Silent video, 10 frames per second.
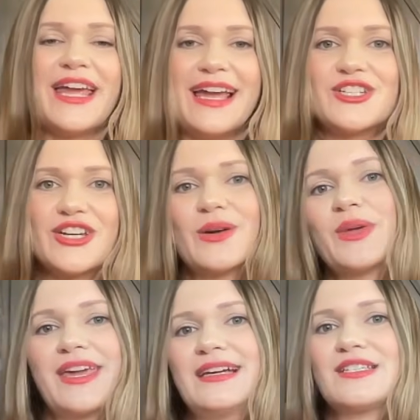aging, we
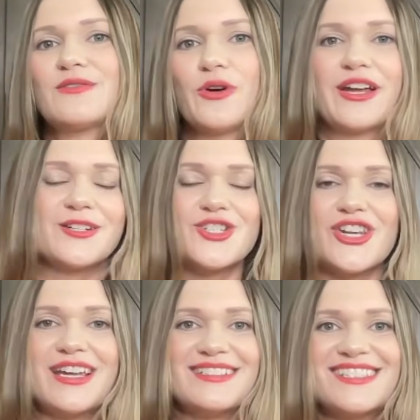can't avoid our
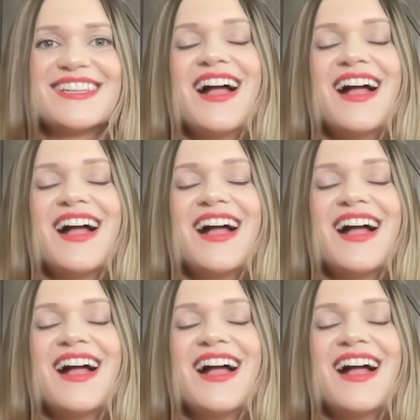genes,